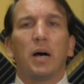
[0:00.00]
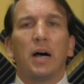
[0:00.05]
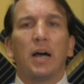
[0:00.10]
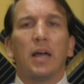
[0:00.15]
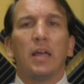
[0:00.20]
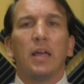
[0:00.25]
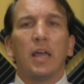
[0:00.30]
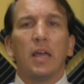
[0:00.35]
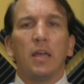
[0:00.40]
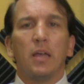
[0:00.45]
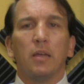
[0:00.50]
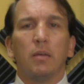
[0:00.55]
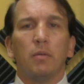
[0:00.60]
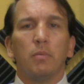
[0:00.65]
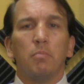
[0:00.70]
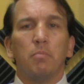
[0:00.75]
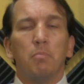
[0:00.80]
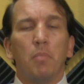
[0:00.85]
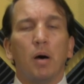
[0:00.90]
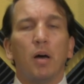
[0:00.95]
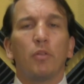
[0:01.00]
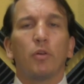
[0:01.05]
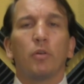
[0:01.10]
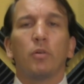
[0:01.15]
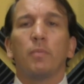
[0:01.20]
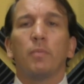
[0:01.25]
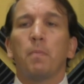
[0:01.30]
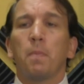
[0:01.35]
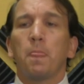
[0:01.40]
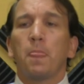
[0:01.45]
by a
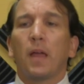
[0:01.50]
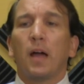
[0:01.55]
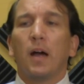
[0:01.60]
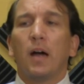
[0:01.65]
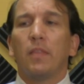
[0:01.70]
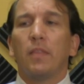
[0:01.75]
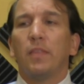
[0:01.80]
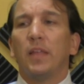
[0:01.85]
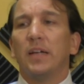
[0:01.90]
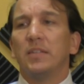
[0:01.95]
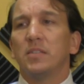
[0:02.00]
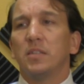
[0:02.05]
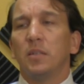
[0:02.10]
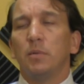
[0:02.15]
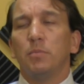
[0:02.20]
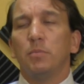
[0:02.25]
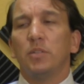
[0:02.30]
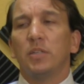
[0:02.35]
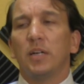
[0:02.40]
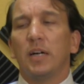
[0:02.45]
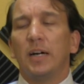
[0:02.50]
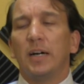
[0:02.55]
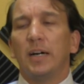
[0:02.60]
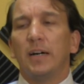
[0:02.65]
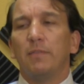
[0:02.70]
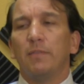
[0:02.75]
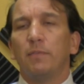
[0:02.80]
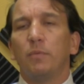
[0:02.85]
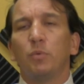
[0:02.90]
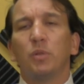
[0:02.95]
mother that seemed,
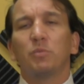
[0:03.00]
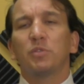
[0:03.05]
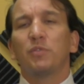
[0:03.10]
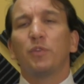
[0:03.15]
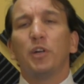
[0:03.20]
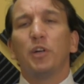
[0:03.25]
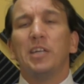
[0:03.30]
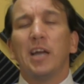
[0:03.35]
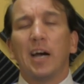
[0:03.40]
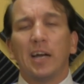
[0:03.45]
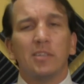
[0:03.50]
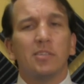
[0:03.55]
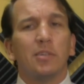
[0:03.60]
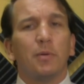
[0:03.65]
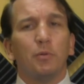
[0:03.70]
that was very nice.